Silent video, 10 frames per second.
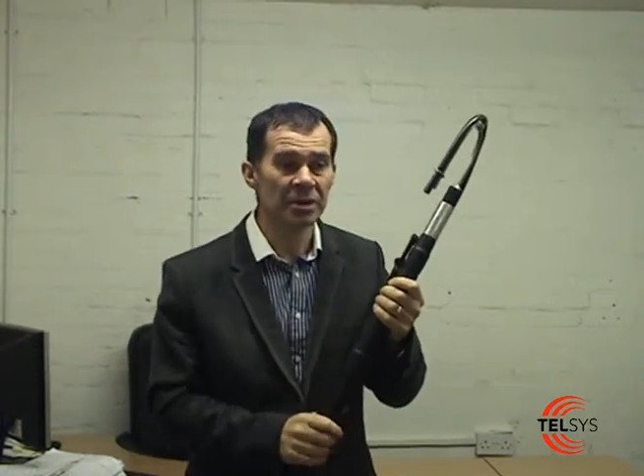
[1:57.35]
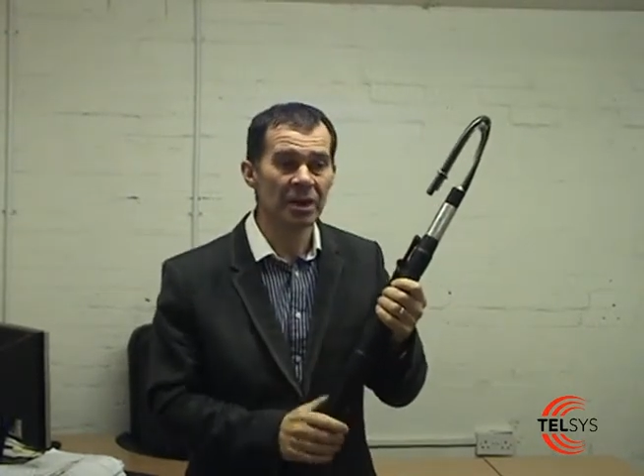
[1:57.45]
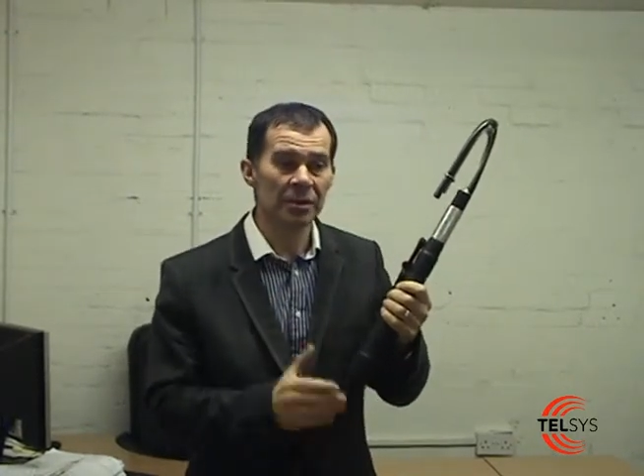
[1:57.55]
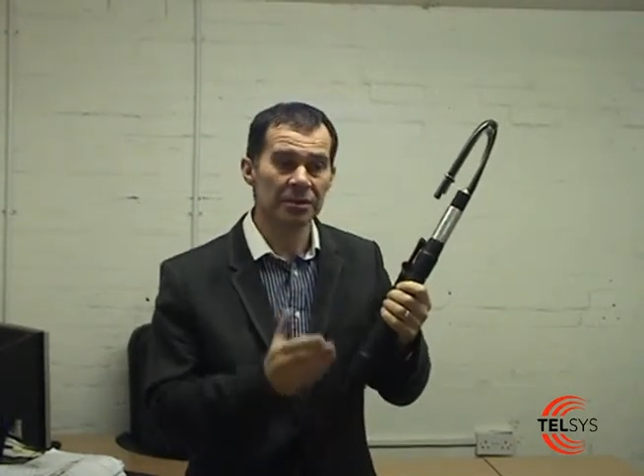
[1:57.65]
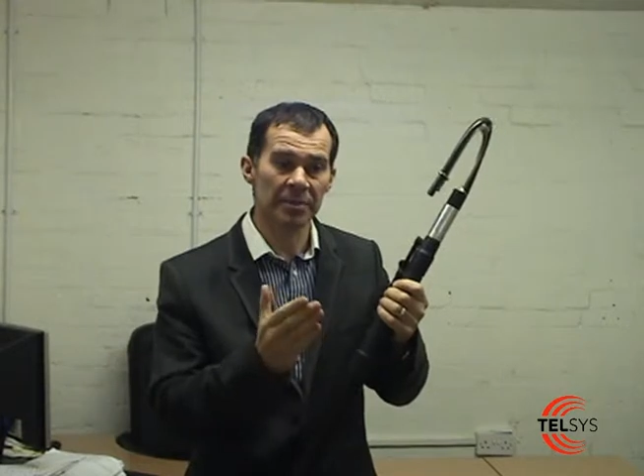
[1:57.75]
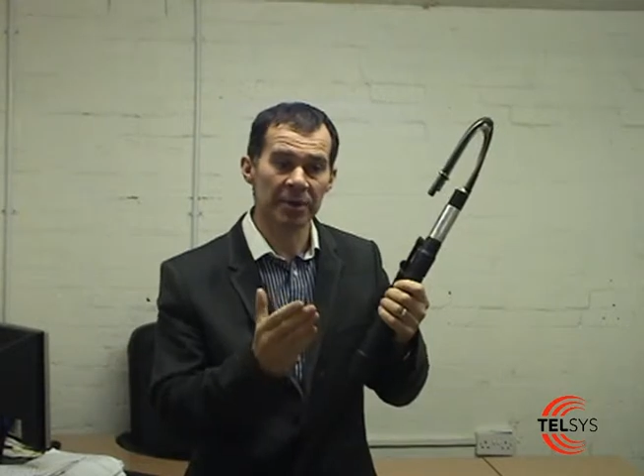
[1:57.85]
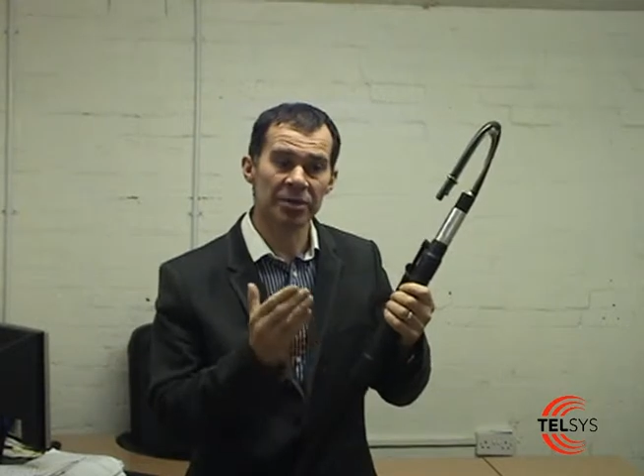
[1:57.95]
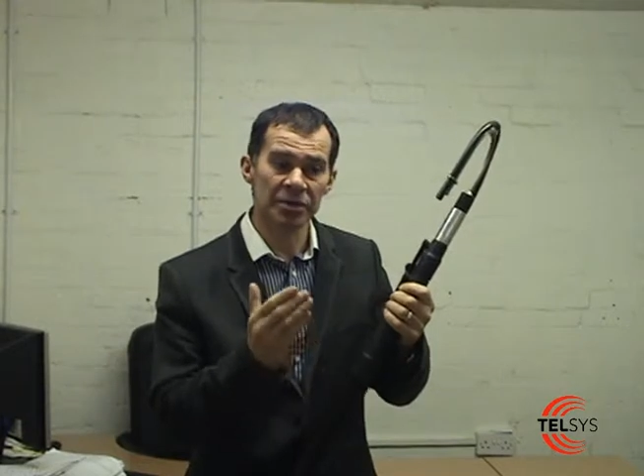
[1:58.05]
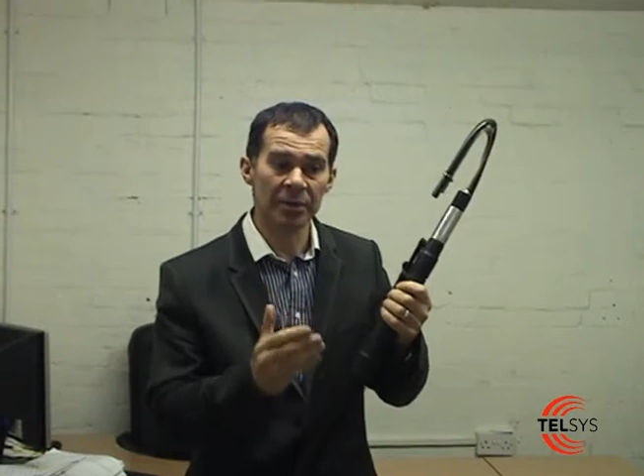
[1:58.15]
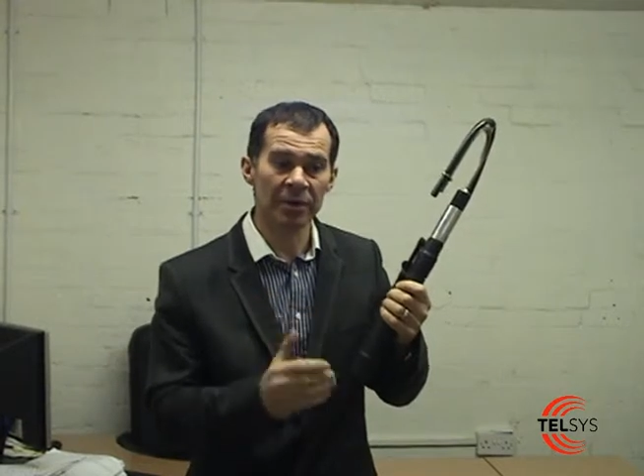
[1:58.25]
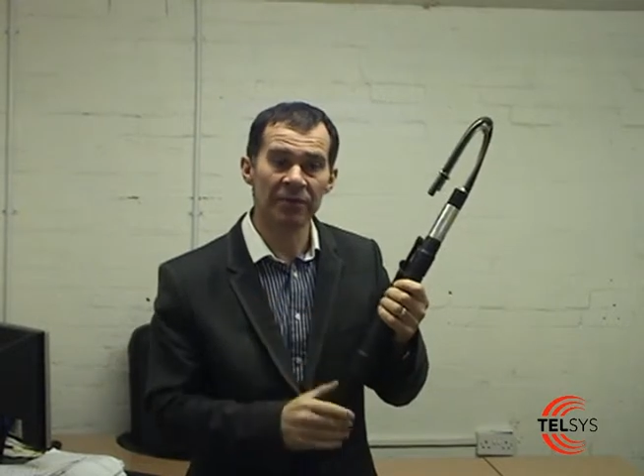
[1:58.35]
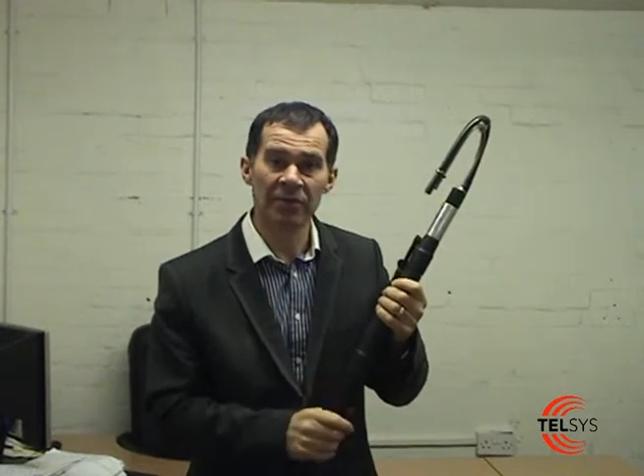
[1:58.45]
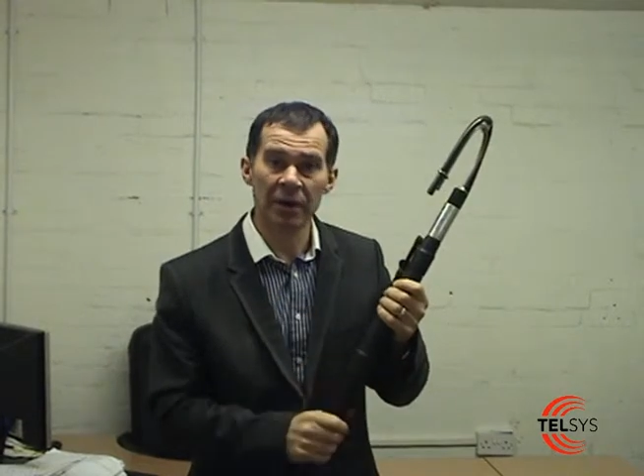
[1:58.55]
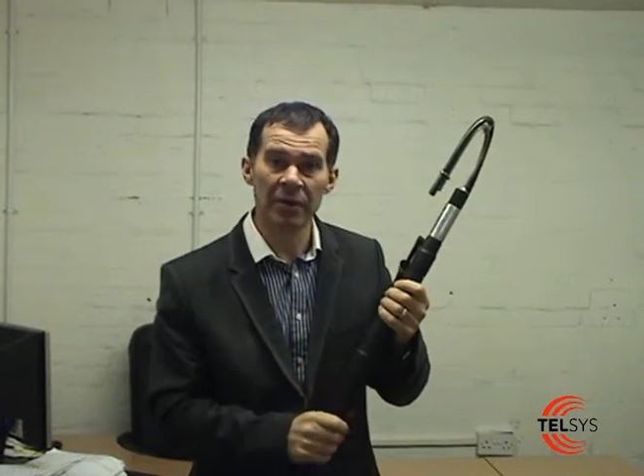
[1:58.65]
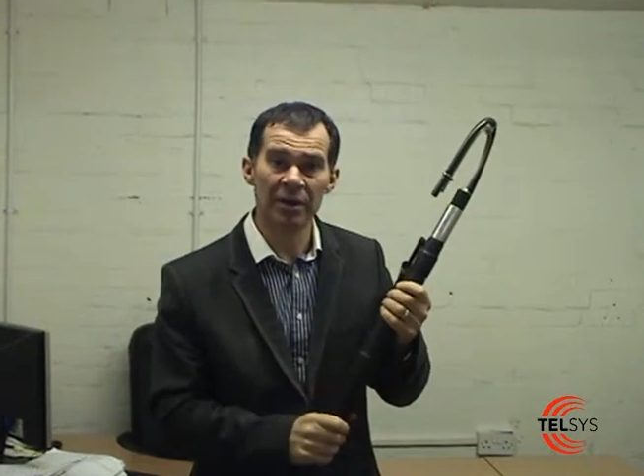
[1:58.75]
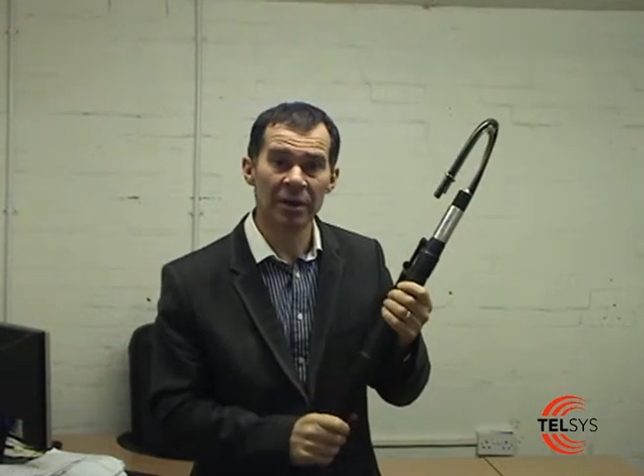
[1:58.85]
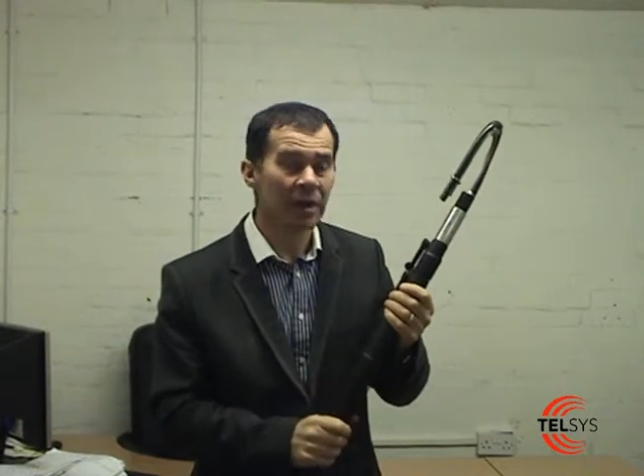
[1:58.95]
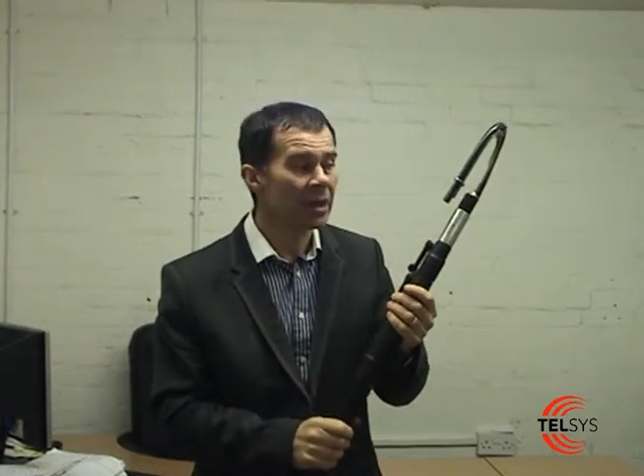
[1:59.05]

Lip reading: There was a bit of toing and froing,